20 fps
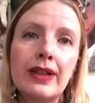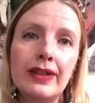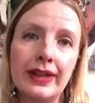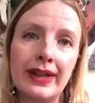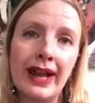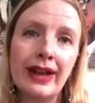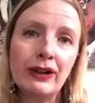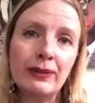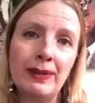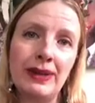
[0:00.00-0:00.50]
The
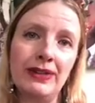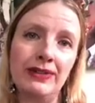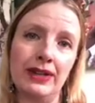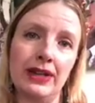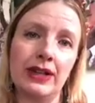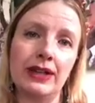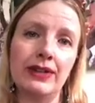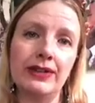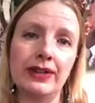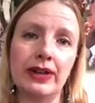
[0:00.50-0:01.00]
next piece to
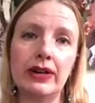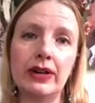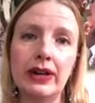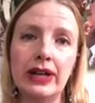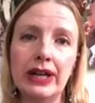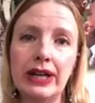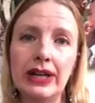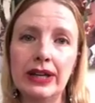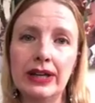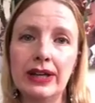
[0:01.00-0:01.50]
consider
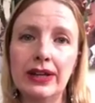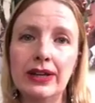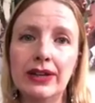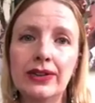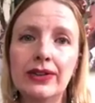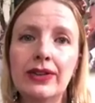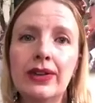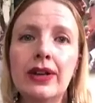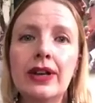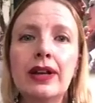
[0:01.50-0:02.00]

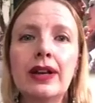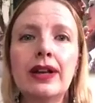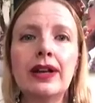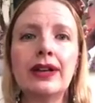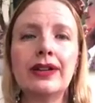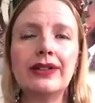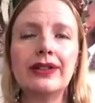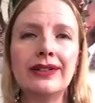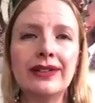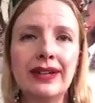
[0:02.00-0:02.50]
is
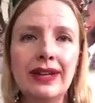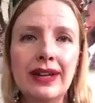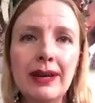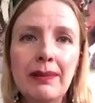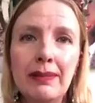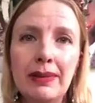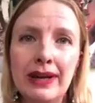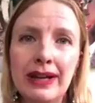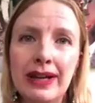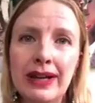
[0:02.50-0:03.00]

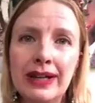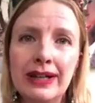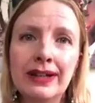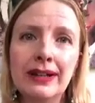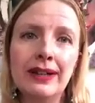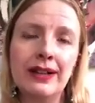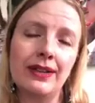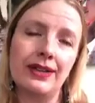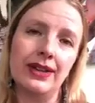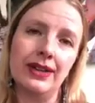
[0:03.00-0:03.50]

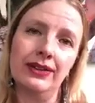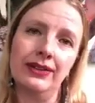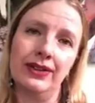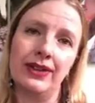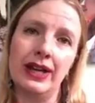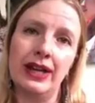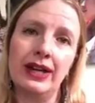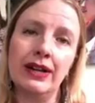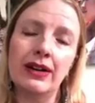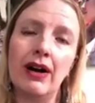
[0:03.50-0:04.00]
skipping this
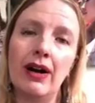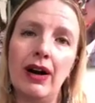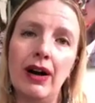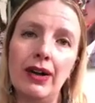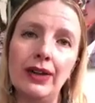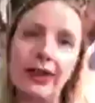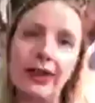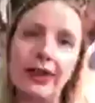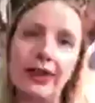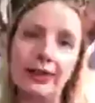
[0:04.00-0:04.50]
thing
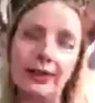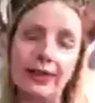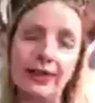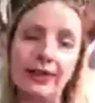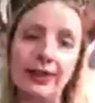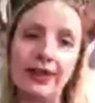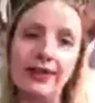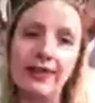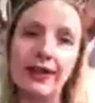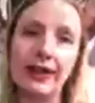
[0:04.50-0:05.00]
called the
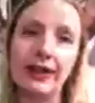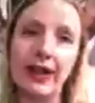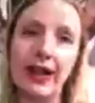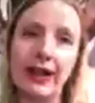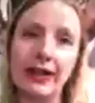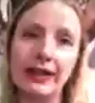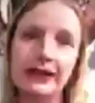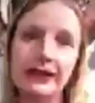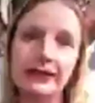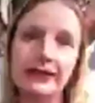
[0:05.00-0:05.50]
receiving
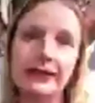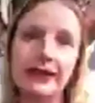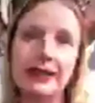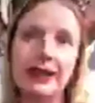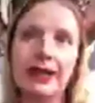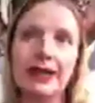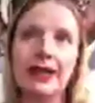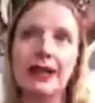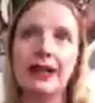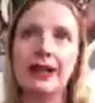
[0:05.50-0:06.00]
line.
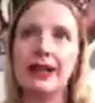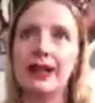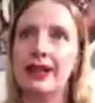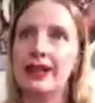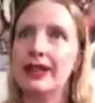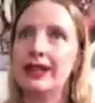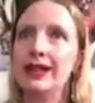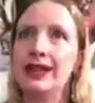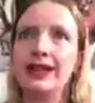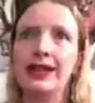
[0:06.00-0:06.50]

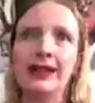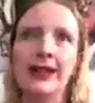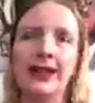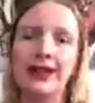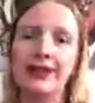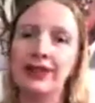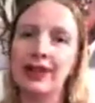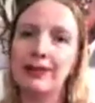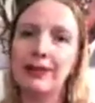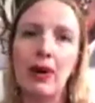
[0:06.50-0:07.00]
This
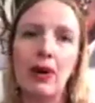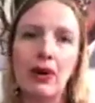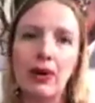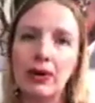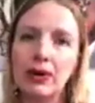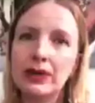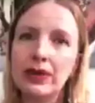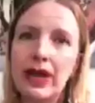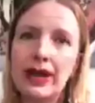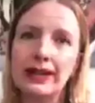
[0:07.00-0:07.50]
takes up a
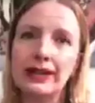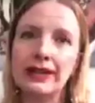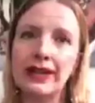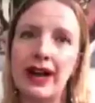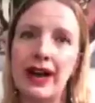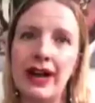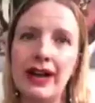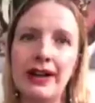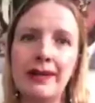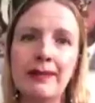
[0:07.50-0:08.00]
whole lot of
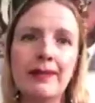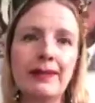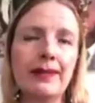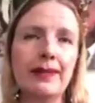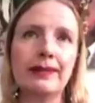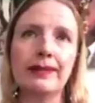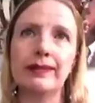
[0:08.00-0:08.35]
time,